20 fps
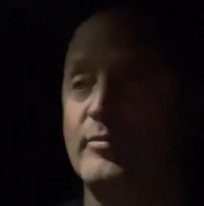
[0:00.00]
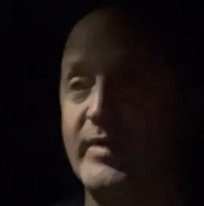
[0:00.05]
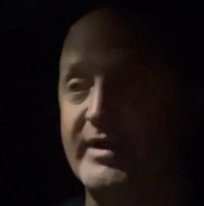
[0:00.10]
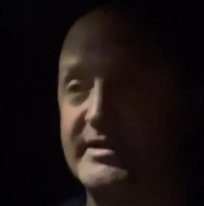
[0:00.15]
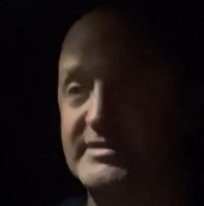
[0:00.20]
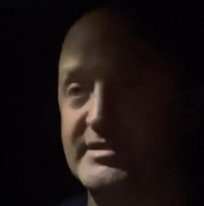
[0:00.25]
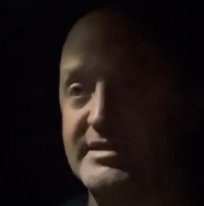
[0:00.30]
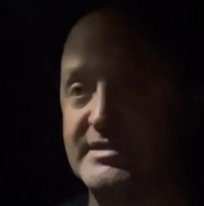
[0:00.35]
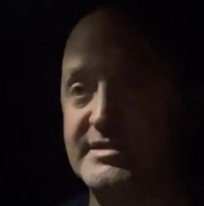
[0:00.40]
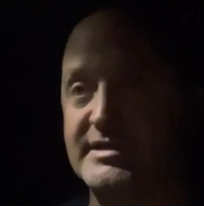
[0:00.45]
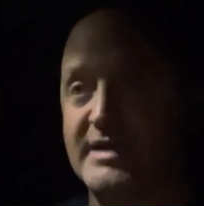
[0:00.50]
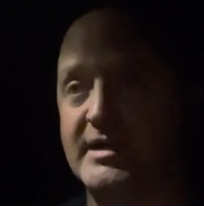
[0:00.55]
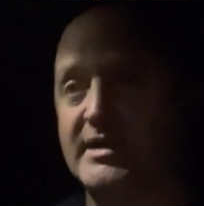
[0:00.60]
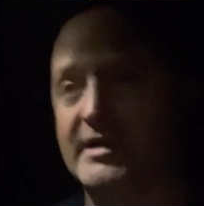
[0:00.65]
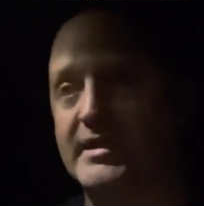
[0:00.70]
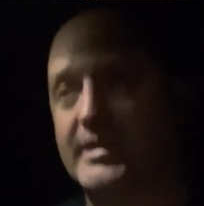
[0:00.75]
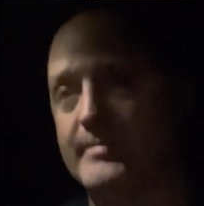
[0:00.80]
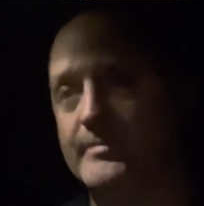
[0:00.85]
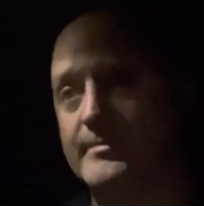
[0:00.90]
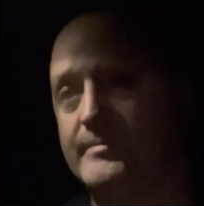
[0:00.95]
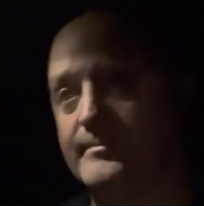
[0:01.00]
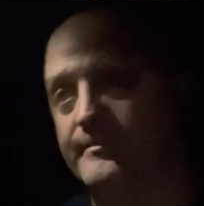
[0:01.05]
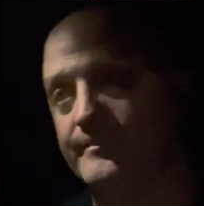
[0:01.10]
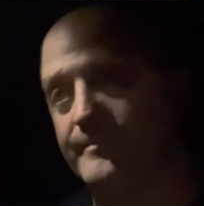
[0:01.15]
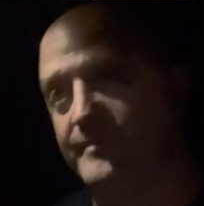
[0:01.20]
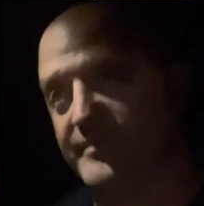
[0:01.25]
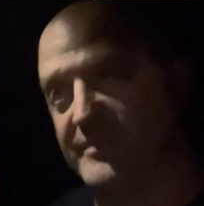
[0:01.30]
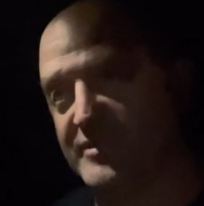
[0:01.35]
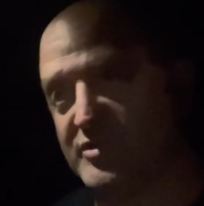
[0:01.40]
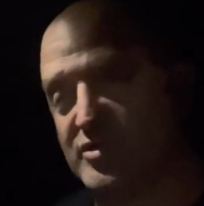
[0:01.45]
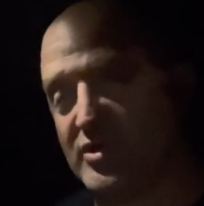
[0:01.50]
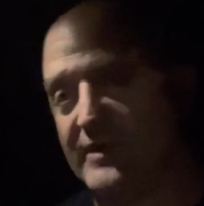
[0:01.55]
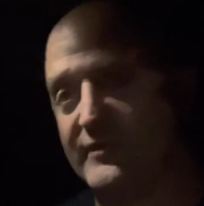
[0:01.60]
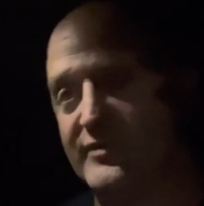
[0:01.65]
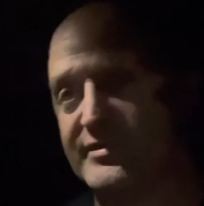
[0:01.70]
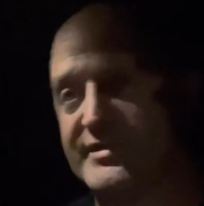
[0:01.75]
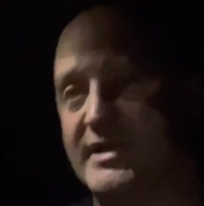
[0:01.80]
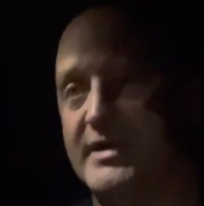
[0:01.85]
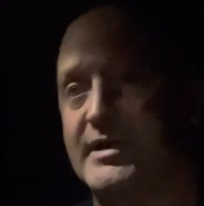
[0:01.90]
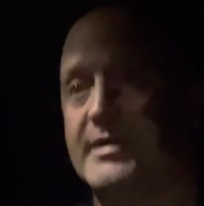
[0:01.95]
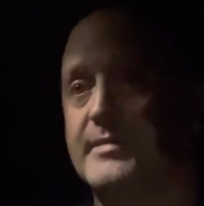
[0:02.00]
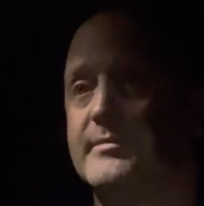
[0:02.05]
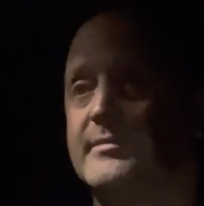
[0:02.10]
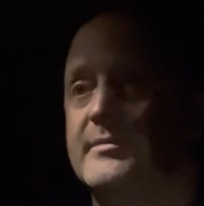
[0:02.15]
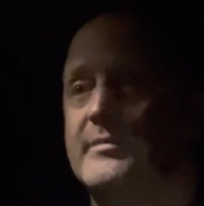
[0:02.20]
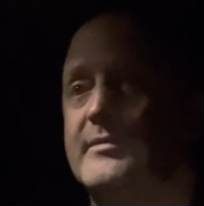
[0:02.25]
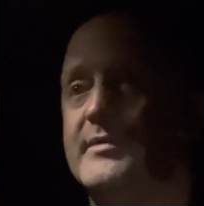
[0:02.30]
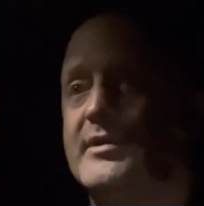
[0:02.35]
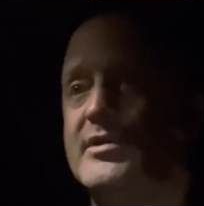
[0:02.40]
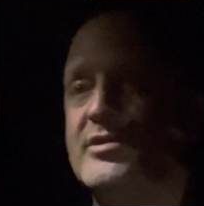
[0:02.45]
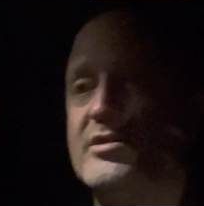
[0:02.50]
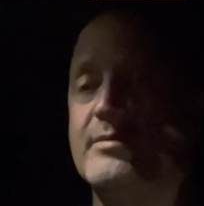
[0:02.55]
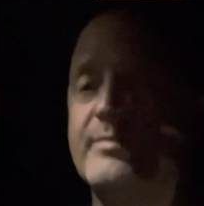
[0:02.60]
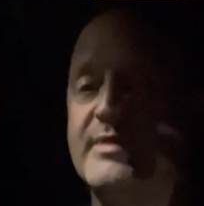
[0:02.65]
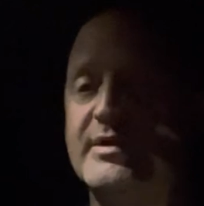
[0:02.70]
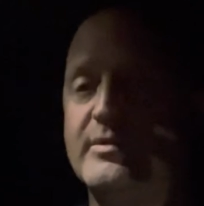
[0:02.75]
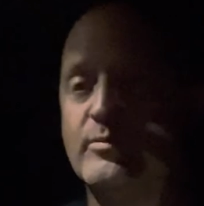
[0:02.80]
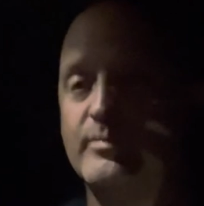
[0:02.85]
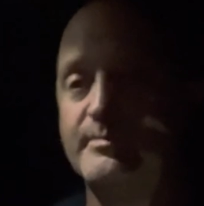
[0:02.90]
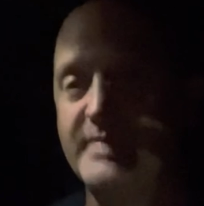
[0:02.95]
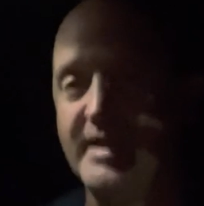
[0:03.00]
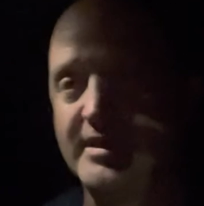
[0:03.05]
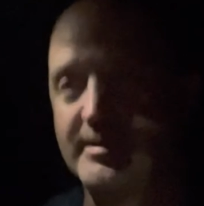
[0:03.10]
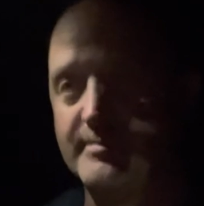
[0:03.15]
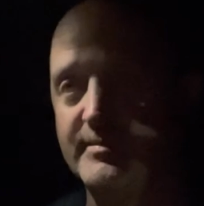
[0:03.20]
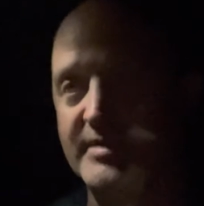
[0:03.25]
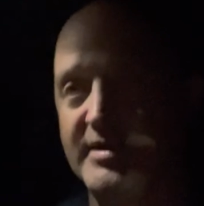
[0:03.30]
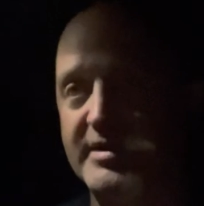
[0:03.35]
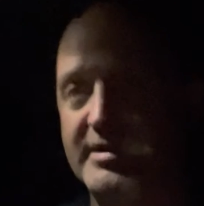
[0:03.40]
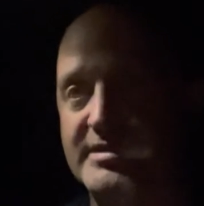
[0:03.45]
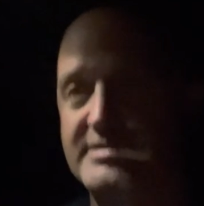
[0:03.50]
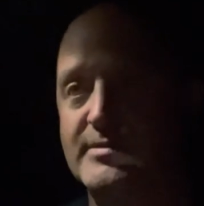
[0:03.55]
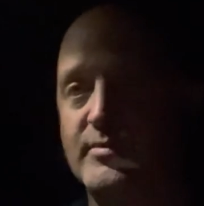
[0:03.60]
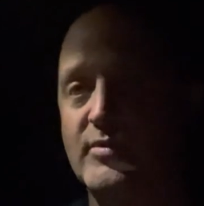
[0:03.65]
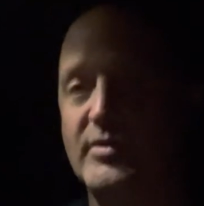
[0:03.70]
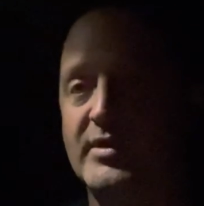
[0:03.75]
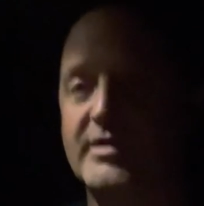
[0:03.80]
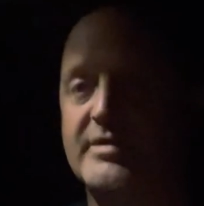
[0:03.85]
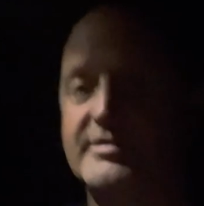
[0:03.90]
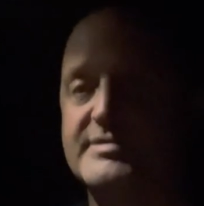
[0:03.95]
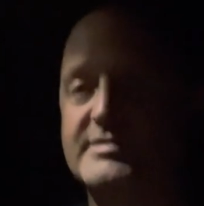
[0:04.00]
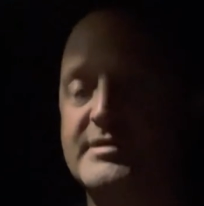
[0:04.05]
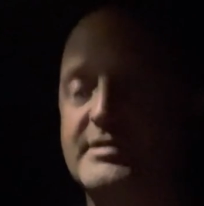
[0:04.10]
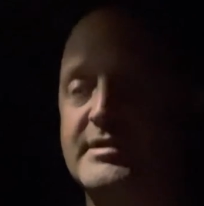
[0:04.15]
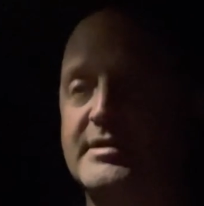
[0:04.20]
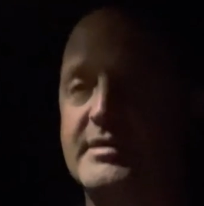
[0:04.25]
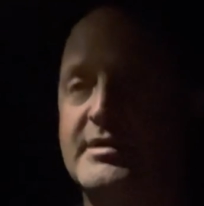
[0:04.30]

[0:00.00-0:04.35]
wasted time, travel time, that you could be making money somewhere else.